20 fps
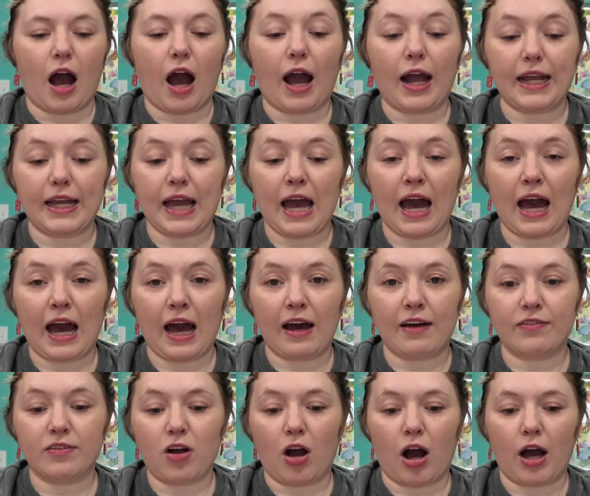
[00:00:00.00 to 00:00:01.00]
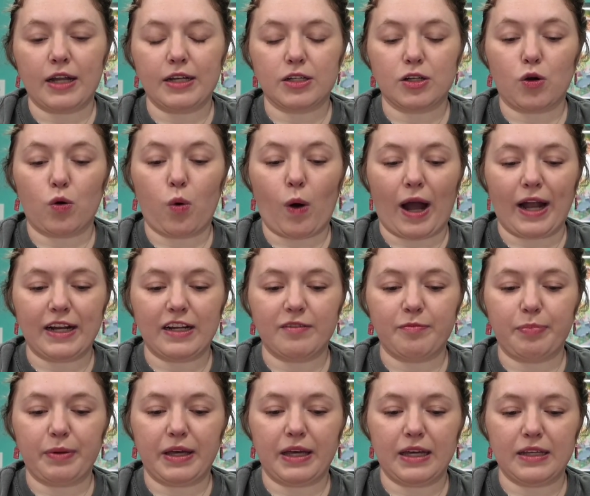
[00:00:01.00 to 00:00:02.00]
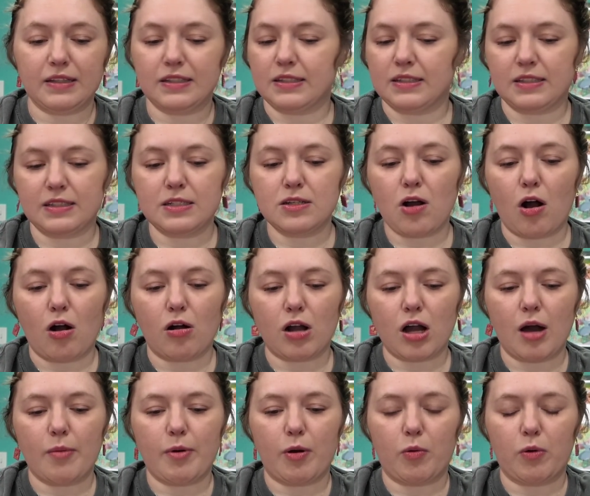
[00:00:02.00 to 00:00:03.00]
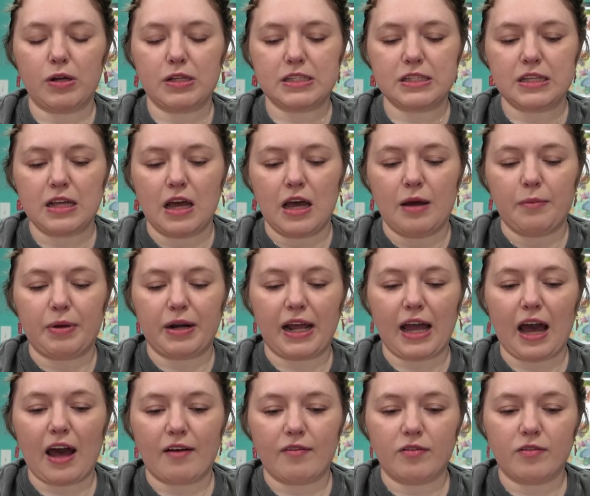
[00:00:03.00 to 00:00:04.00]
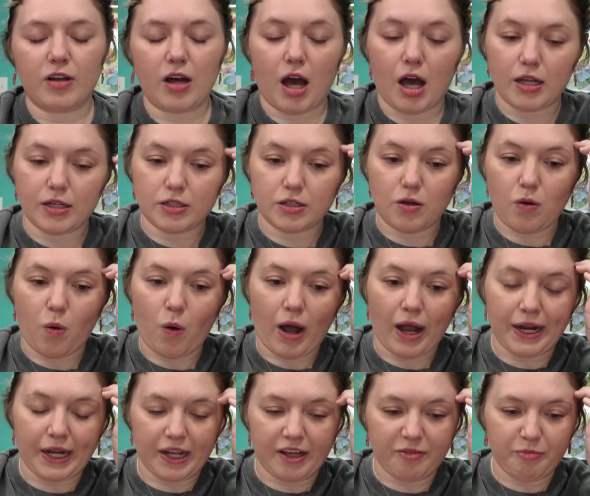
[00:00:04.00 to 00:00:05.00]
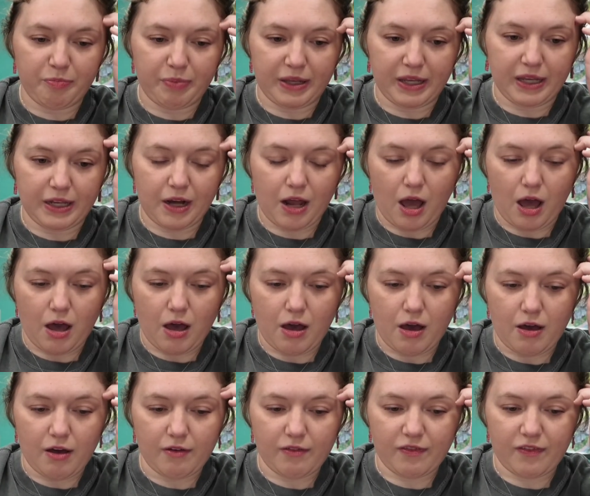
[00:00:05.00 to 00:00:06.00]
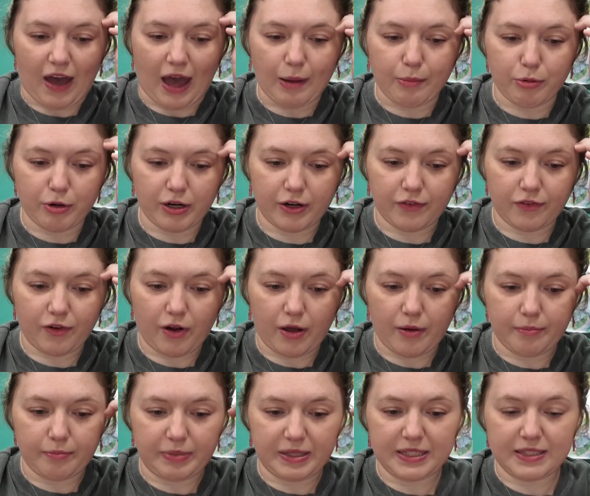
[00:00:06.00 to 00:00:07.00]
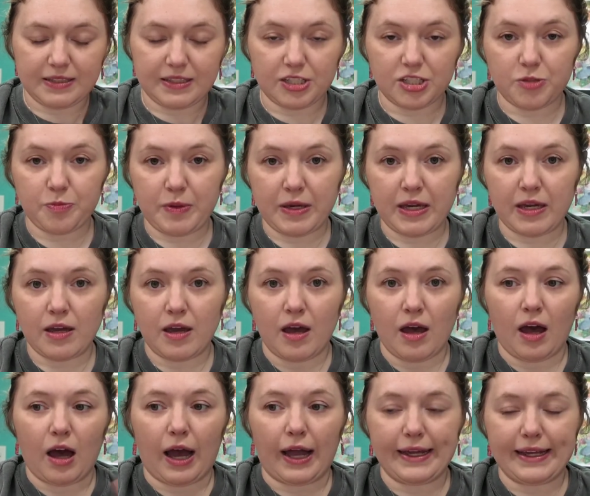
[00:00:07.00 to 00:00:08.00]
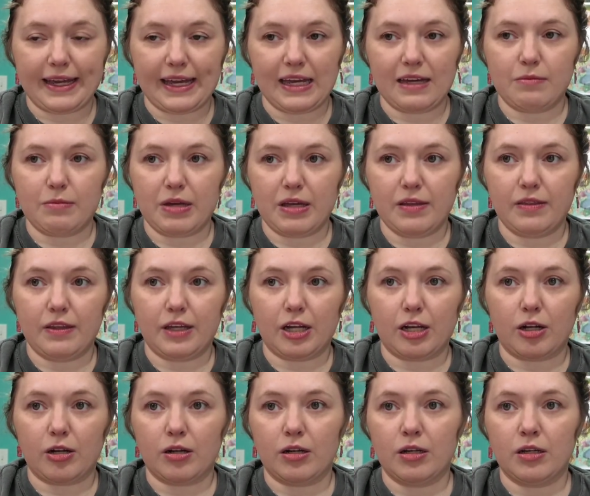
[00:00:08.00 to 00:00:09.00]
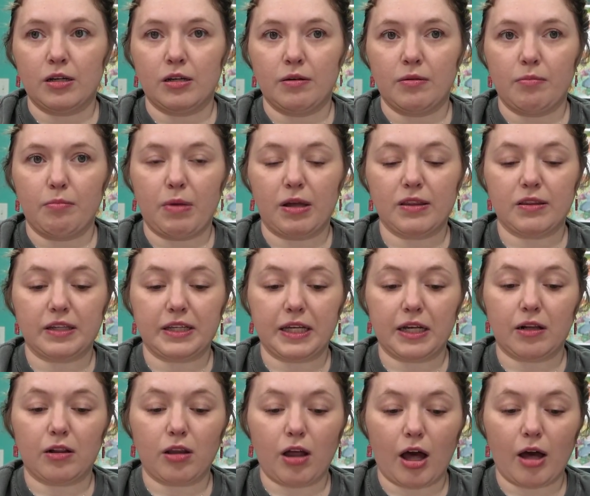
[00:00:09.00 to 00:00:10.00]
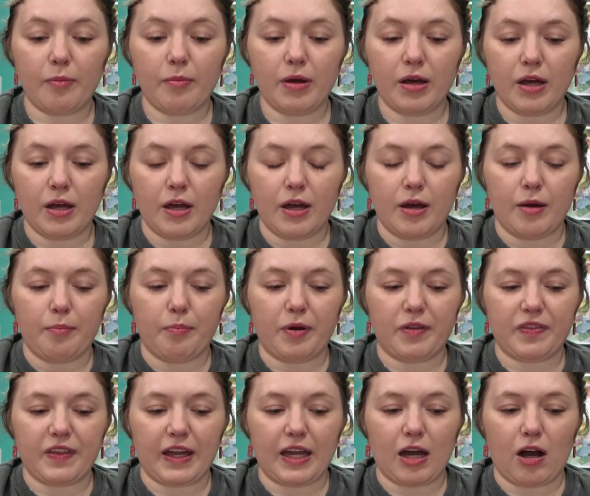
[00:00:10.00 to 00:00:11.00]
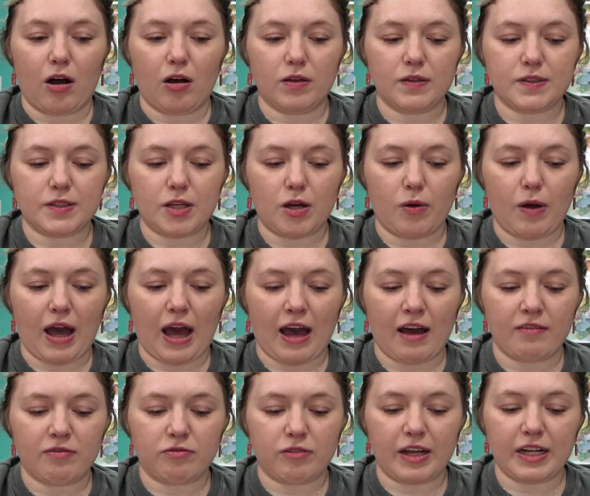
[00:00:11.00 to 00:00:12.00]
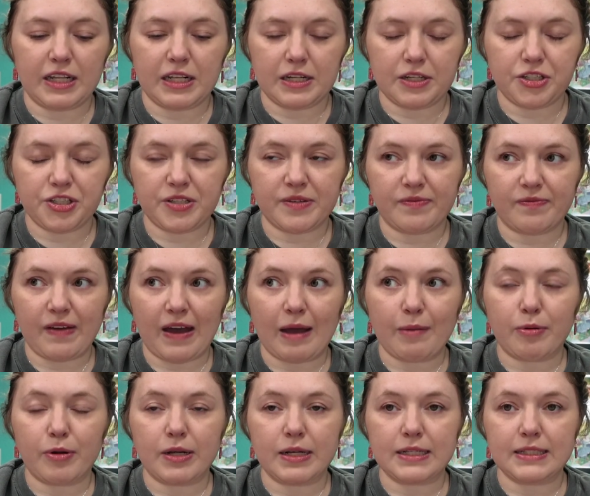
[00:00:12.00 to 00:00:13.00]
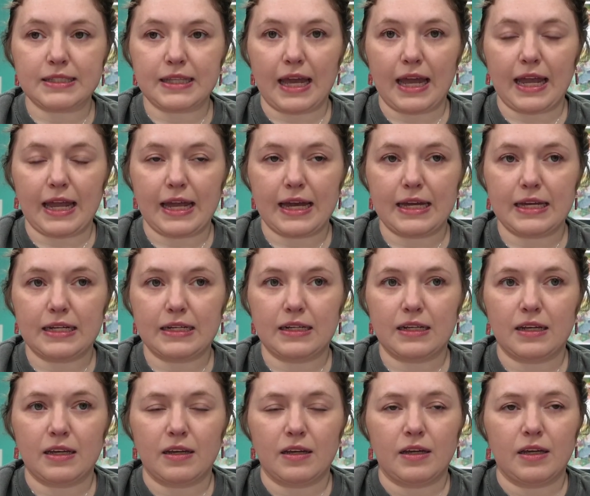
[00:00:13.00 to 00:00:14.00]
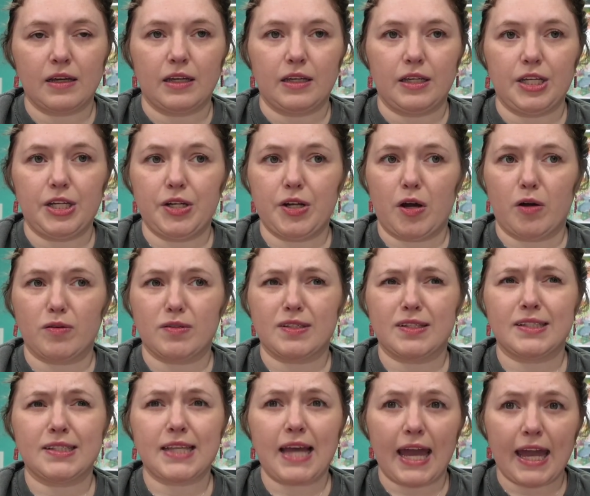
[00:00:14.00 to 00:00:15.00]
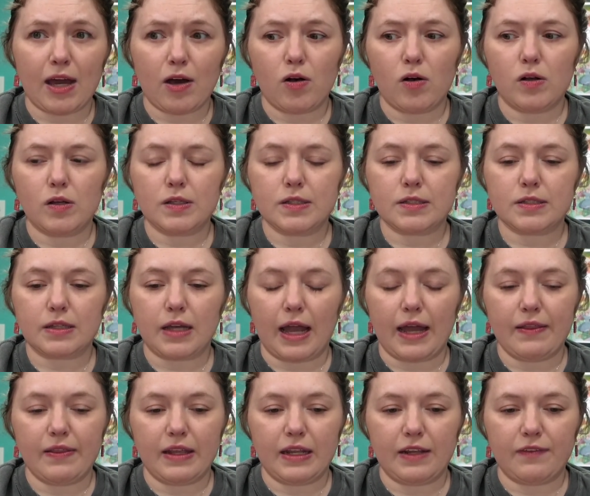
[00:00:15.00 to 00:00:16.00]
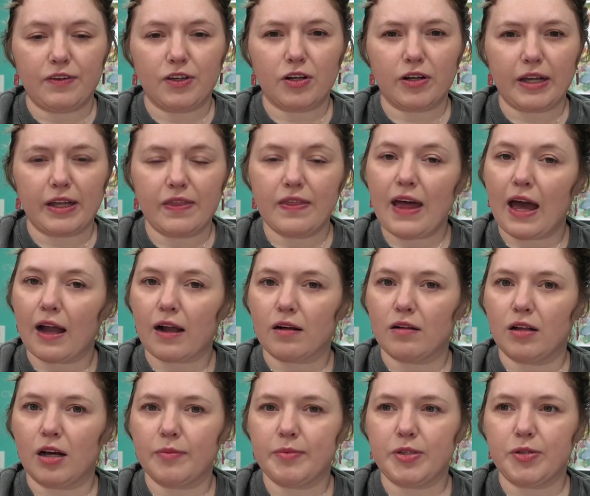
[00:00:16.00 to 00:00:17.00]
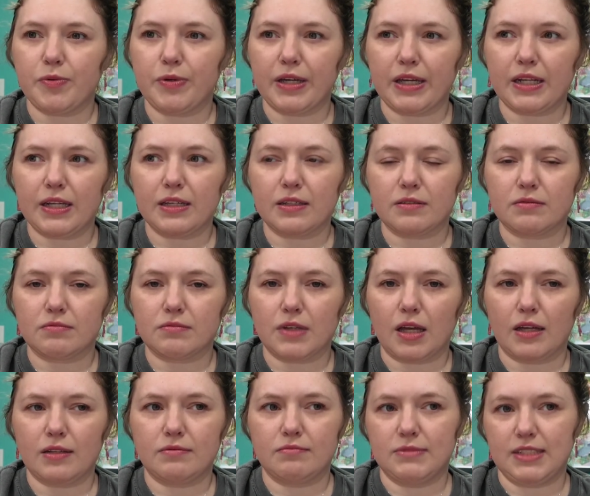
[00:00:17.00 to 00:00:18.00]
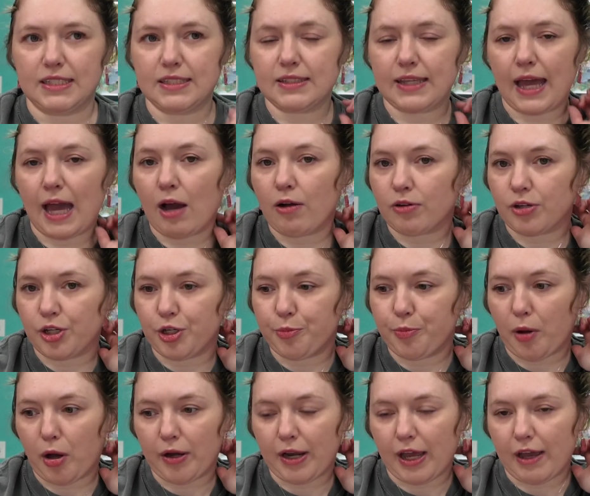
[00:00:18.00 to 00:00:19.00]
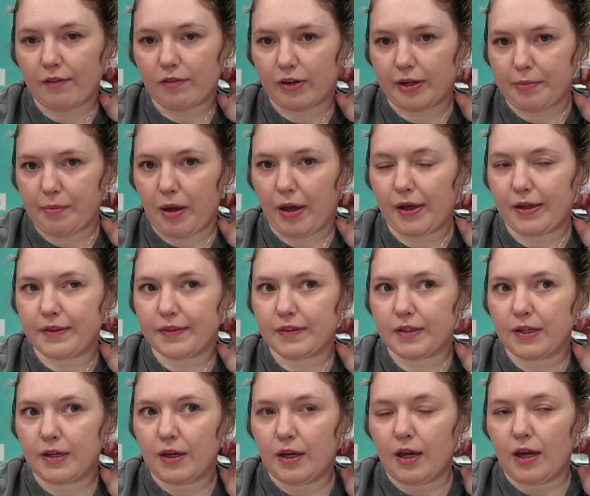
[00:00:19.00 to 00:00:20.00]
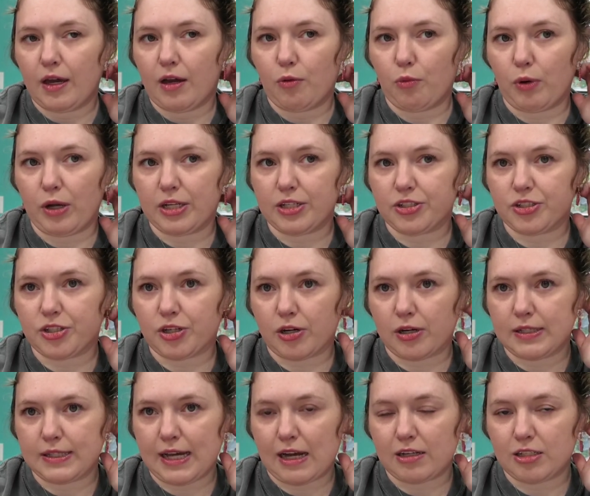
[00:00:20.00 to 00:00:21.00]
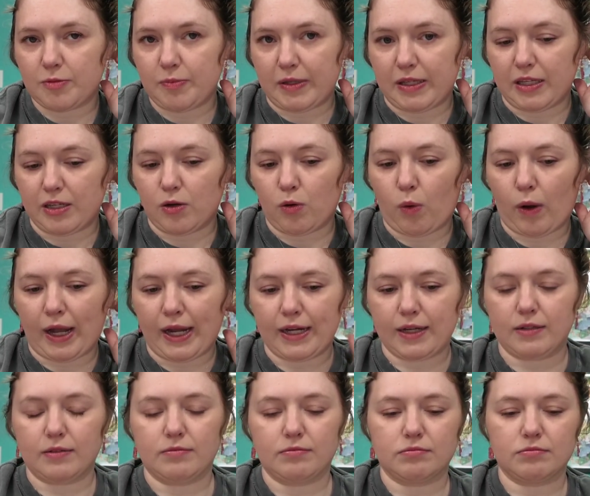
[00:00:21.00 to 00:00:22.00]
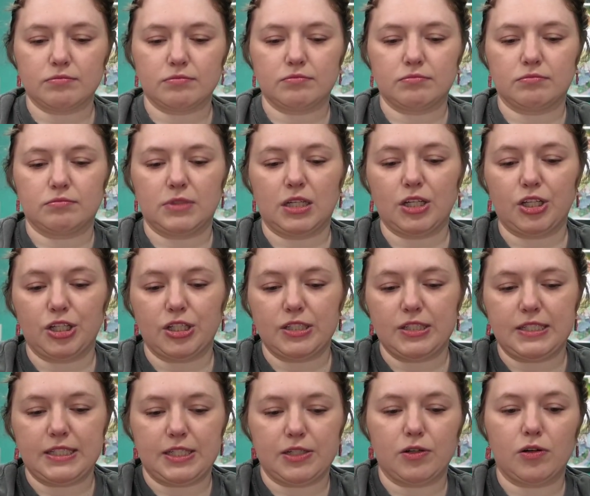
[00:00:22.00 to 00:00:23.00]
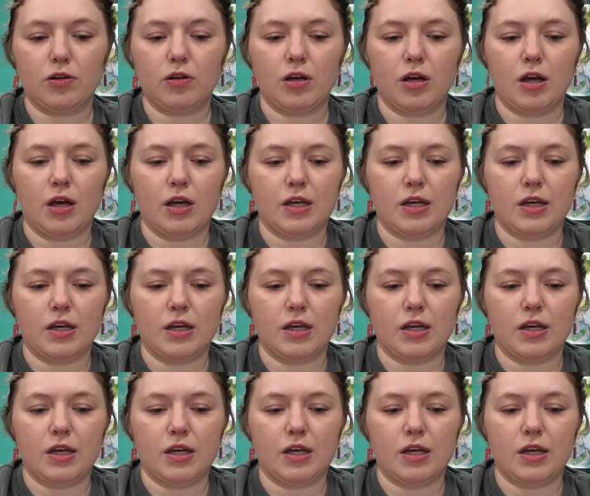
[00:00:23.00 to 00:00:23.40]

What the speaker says: I have gotten quite a bit. This didn't all come at once, but I have gotten quite a bit of fabric from Stitch Me. I am in their monthly club, but they also have ready to ship fabrics and, you know, sales. And then if you're in that club, you get a discount coupon every month, which turns out to be quite a good deal.